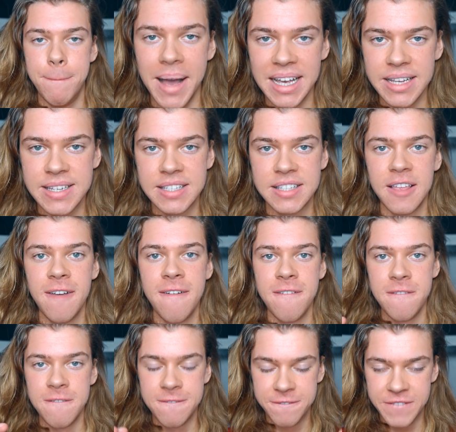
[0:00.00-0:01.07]
best
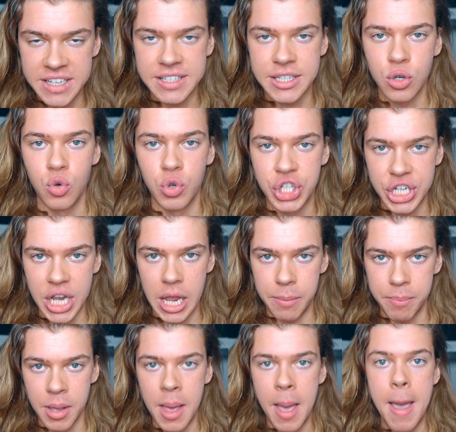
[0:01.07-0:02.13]
physical
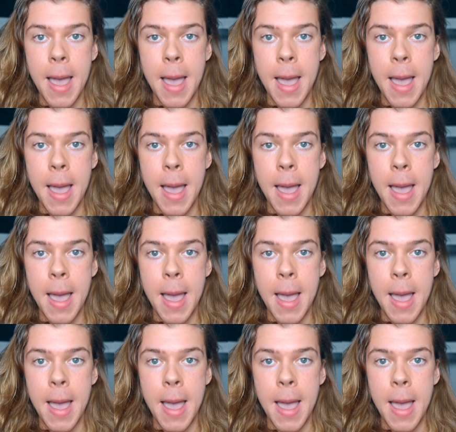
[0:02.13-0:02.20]
shape